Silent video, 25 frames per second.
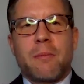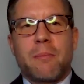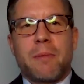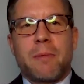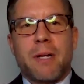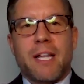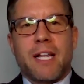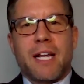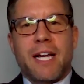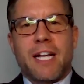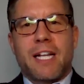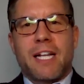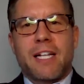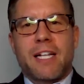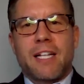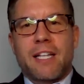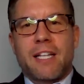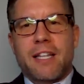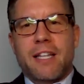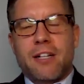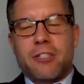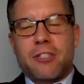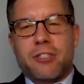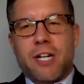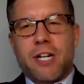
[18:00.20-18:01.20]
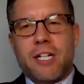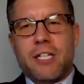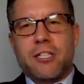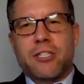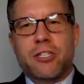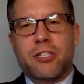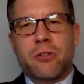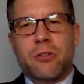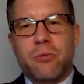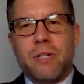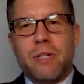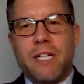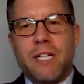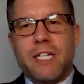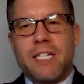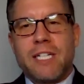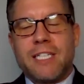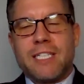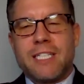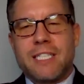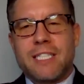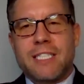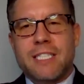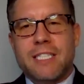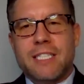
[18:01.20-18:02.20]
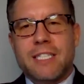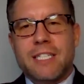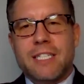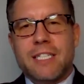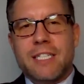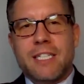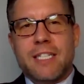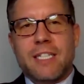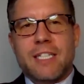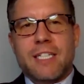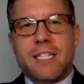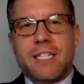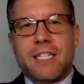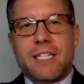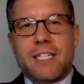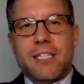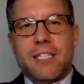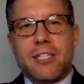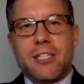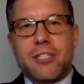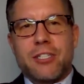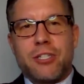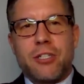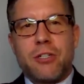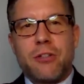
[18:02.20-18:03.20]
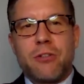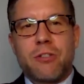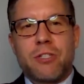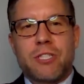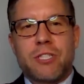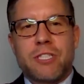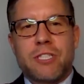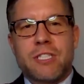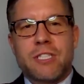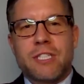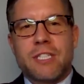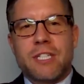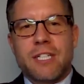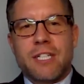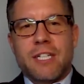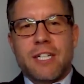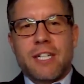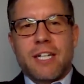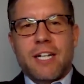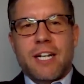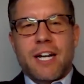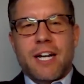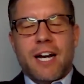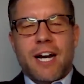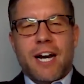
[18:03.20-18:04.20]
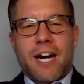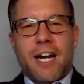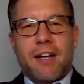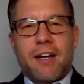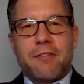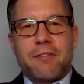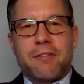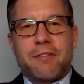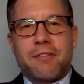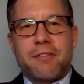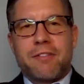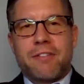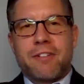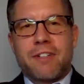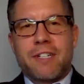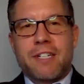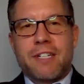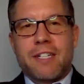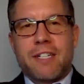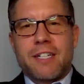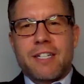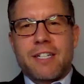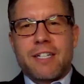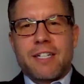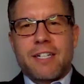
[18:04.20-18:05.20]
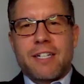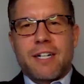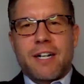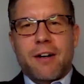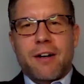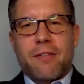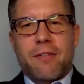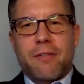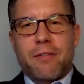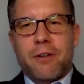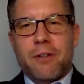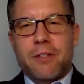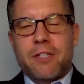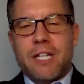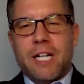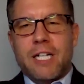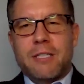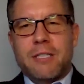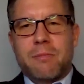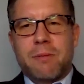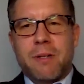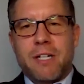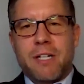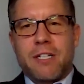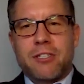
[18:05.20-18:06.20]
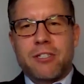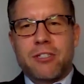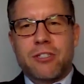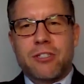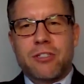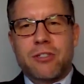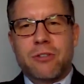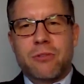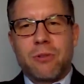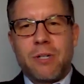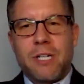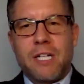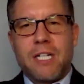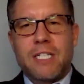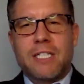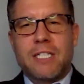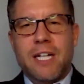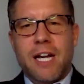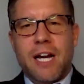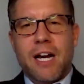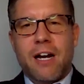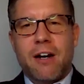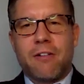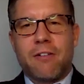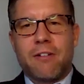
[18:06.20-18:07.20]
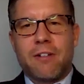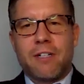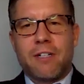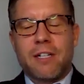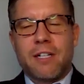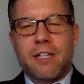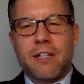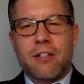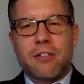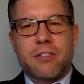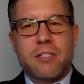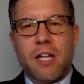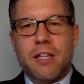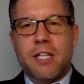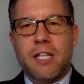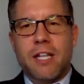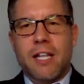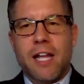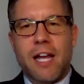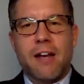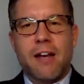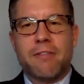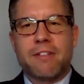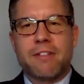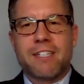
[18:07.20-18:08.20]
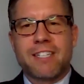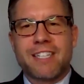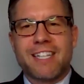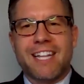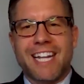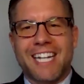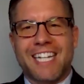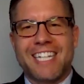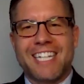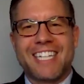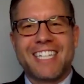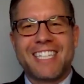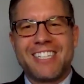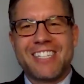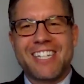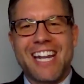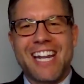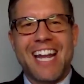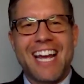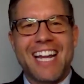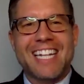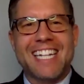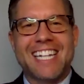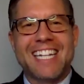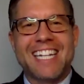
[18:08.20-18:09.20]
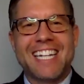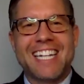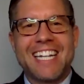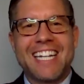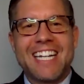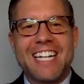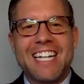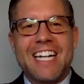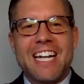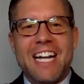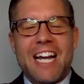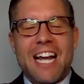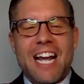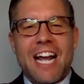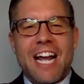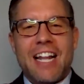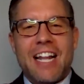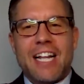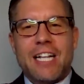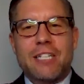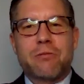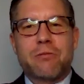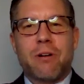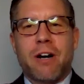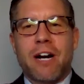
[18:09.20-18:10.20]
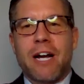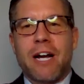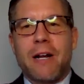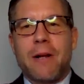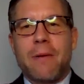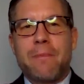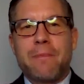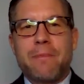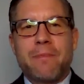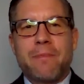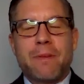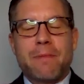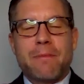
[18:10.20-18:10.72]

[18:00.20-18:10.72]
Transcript: but like they're trying to squeeze the juice out of a fruit that's been squeezed out. There's nothing left. Like you can't. And that's why